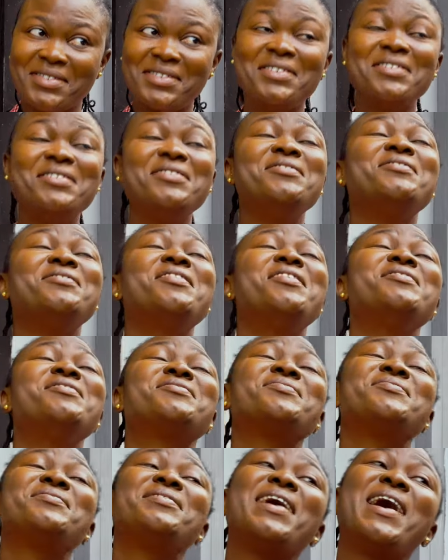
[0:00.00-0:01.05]
You go
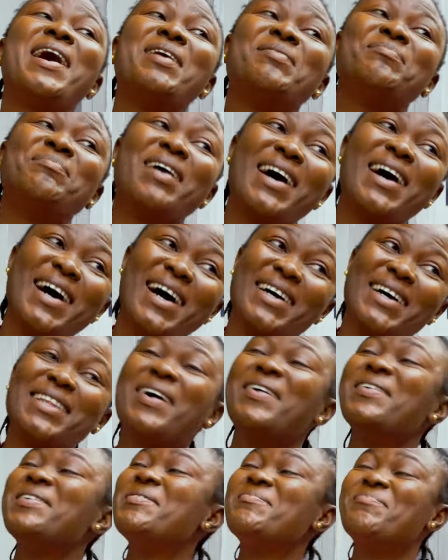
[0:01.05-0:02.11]
so hard, man.
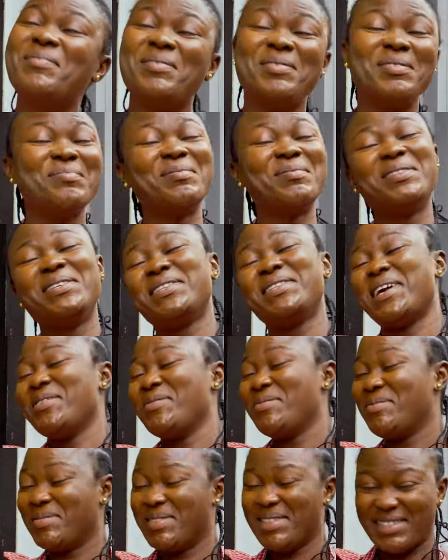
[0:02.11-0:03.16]
Only money that you
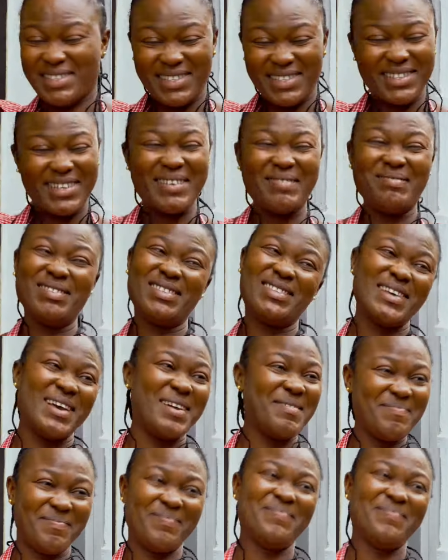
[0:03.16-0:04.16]
go to think every time.